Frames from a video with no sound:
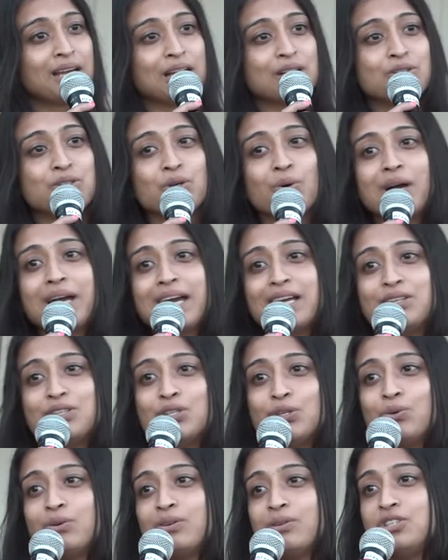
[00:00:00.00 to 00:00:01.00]
And so I had
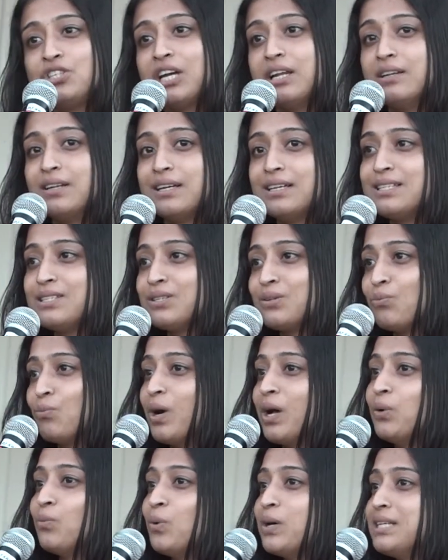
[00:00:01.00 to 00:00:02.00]
two agendas.
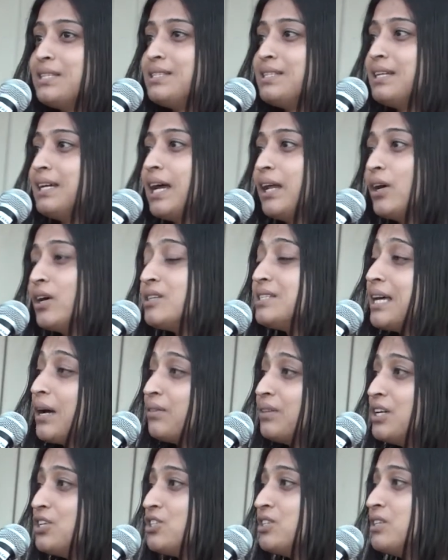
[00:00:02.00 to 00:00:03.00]
One was to get our
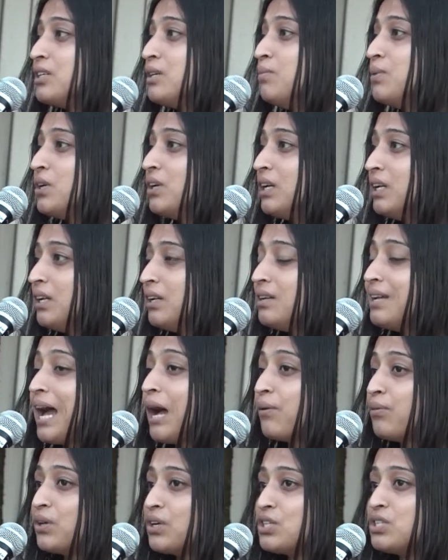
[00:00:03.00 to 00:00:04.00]
South Asian community
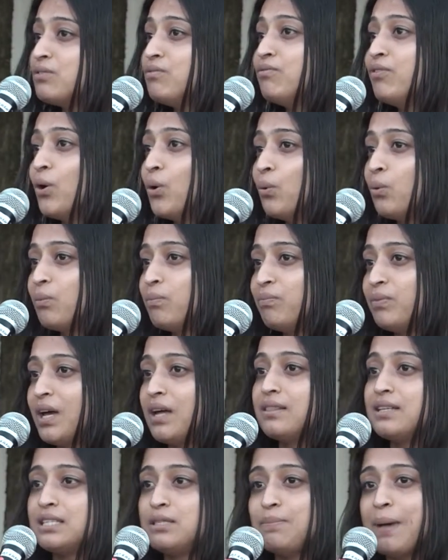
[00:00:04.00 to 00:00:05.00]
out there to vote
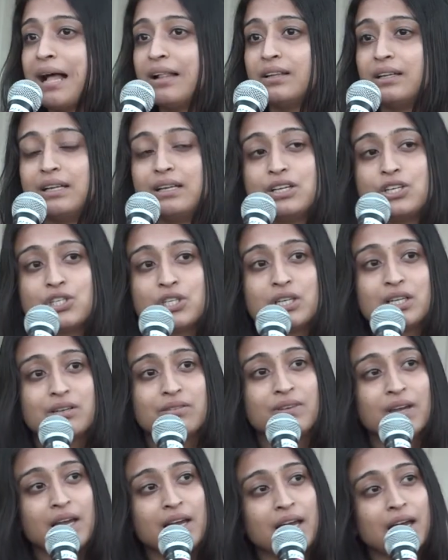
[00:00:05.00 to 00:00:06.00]
on this ballot
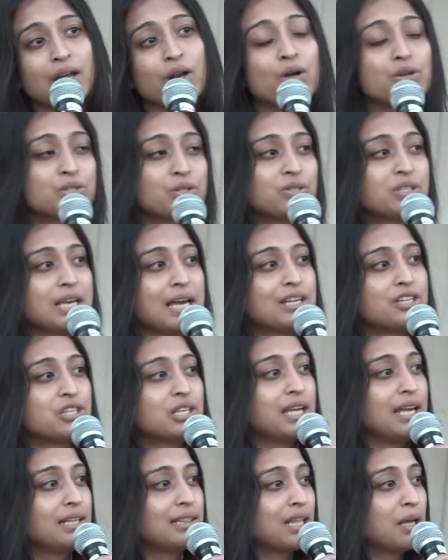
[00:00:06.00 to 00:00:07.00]
initiative, and also to
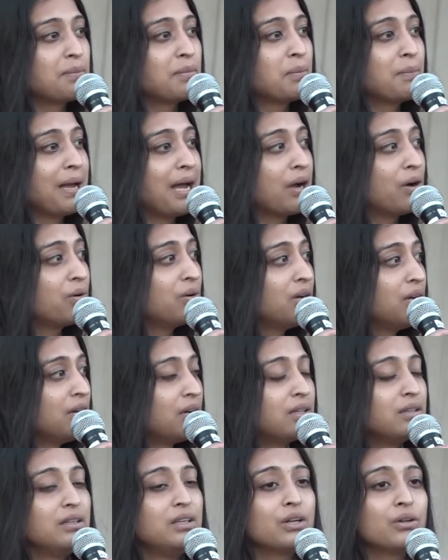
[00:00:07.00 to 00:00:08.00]
educate them about,
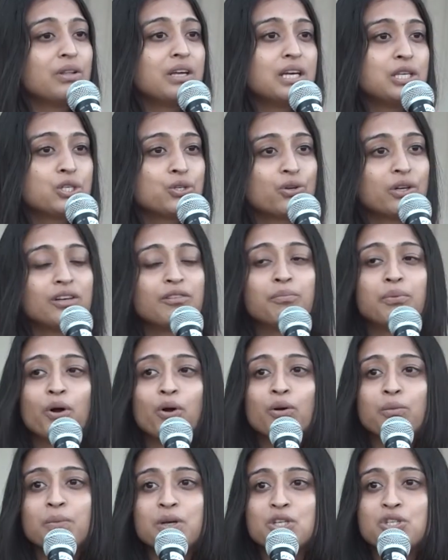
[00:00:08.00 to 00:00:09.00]
you know, the history of
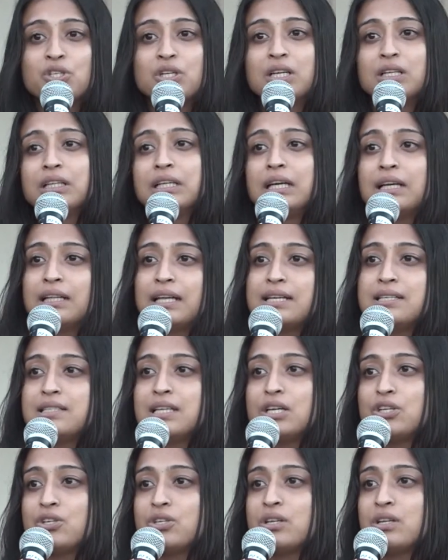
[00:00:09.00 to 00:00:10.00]
prohibition,
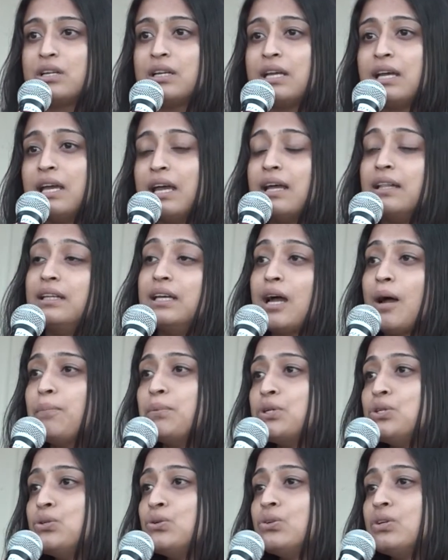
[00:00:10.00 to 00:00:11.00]
legalization, and the
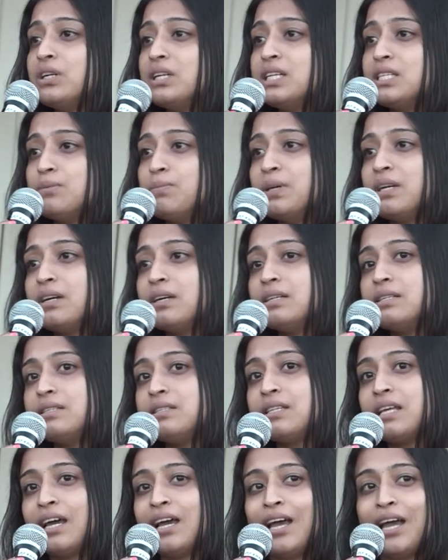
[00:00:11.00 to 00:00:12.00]
opportunities,
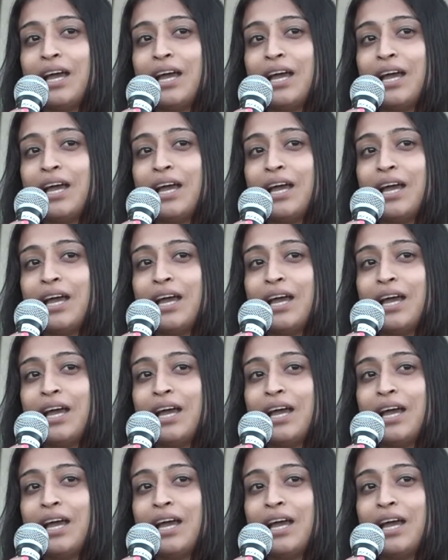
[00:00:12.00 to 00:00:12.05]
because